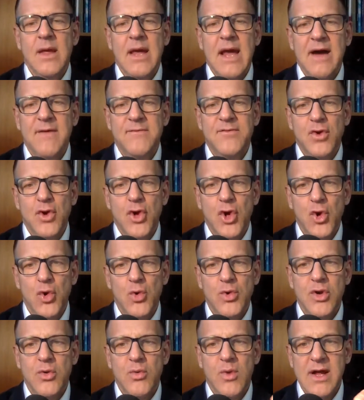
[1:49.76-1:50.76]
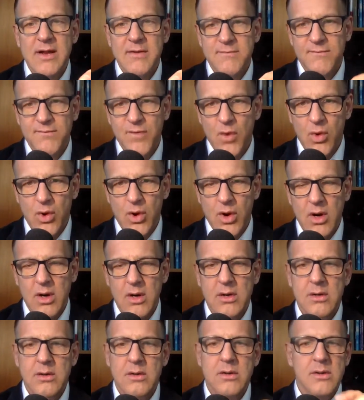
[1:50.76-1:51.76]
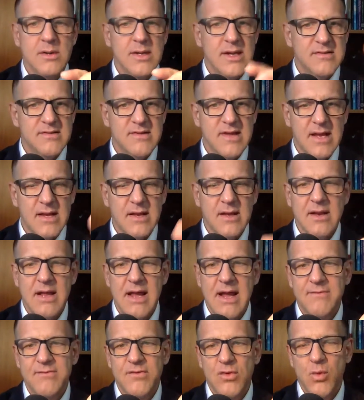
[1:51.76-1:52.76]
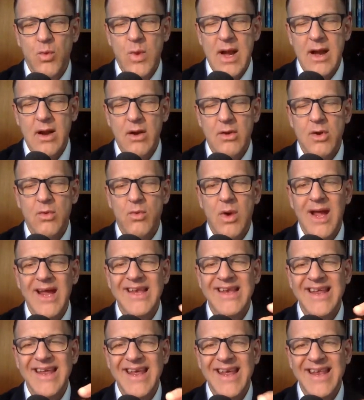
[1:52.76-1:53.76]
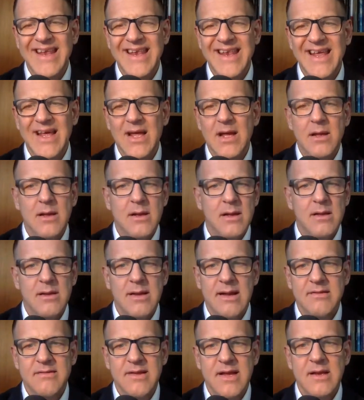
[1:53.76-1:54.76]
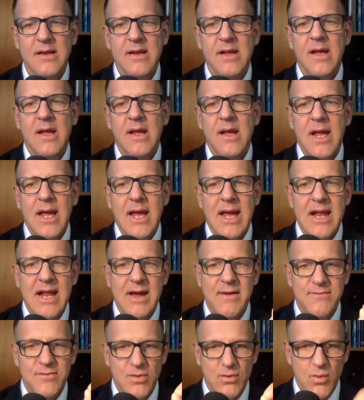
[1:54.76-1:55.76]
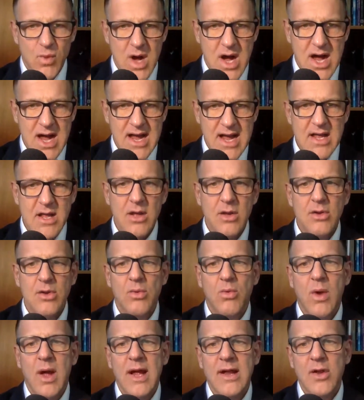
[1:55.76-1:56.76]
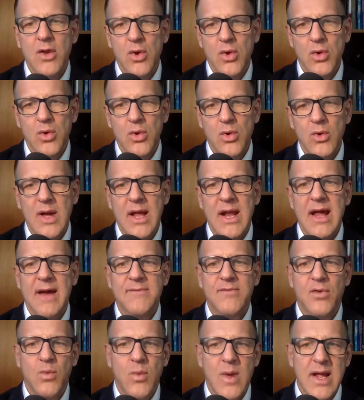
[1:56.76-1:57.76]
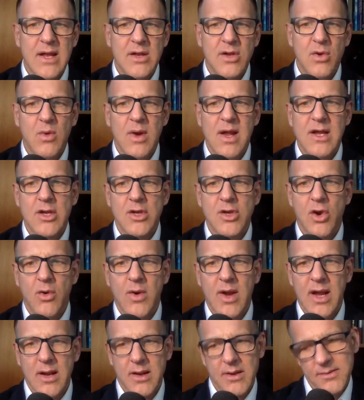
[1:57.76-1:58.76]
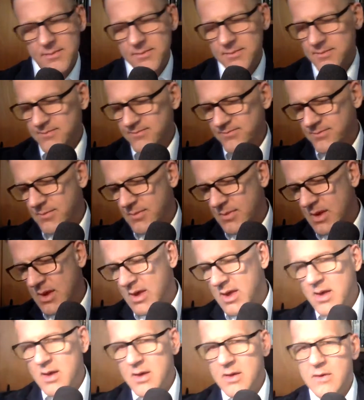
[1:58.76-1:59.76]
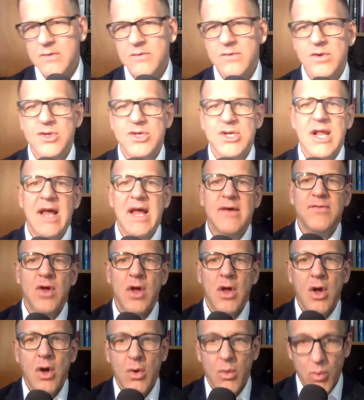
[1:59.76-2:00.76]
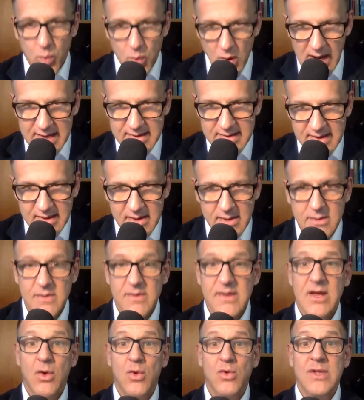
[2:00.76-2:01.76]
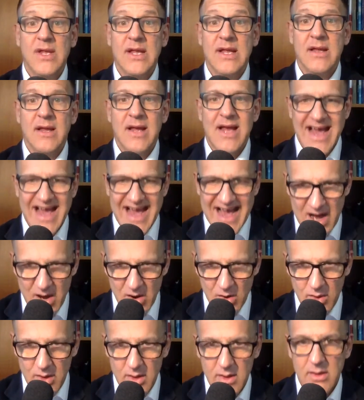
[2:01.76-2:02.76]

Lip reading: After who, you write for. That's it. After where, you write in. That's it. And after why, you write who. And after when, you write during. So you should have what, the only, how,